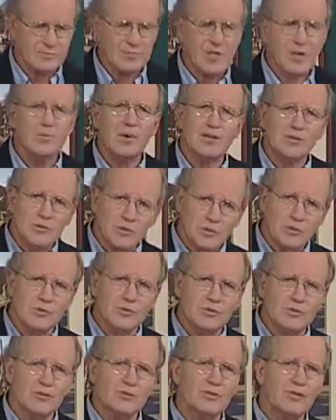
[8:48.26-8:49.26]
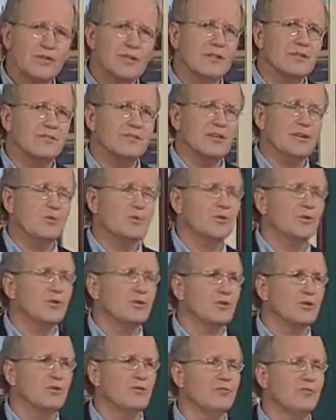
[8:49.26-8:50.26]
But to stay with
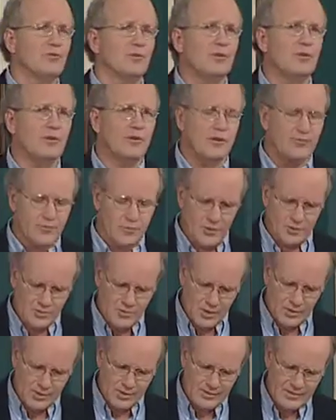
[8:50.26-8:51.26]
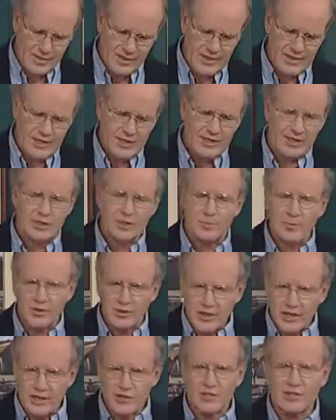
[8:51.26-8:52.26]
sugar for a moment, the
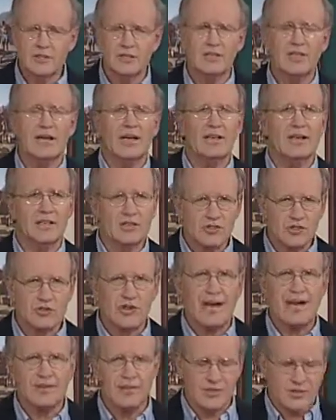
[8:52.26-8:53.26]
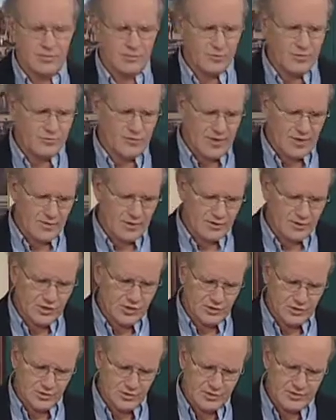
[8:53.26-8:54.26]
production and extraction, refinement of
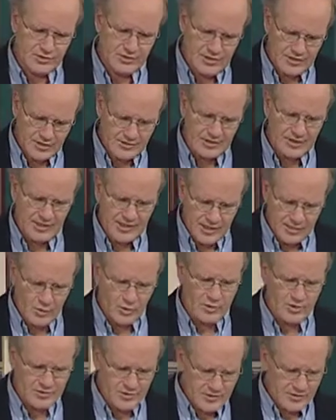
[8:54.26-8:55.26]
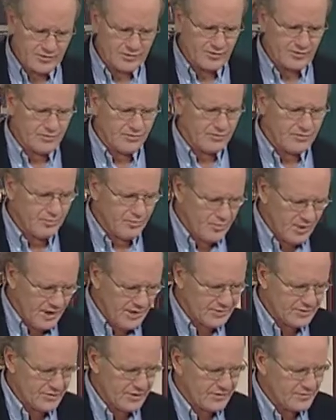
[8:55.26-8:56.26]
sugar is a labor-intensive
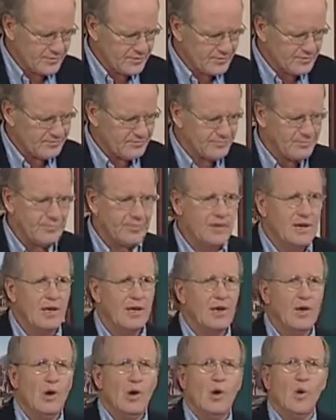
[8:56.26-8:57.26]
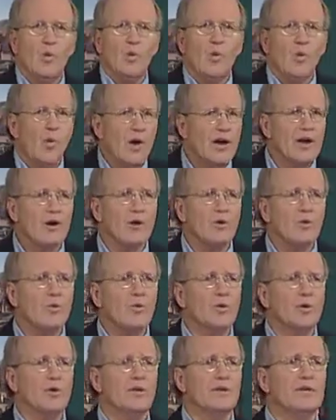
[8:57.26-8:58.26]
process. Where
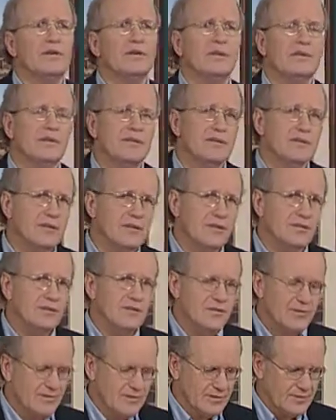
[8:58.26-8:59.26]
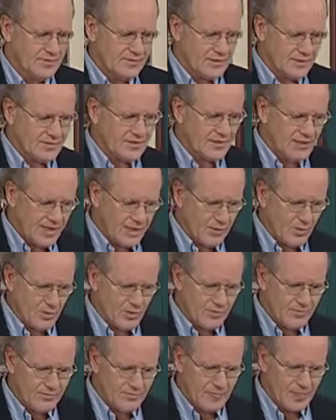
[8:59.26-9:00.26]
would this
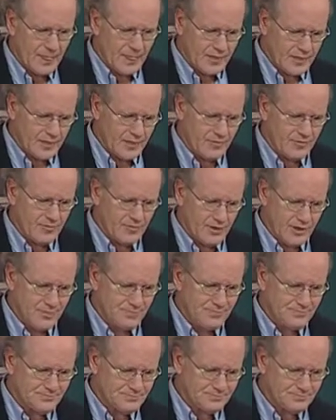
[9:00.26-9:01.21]
labor come from?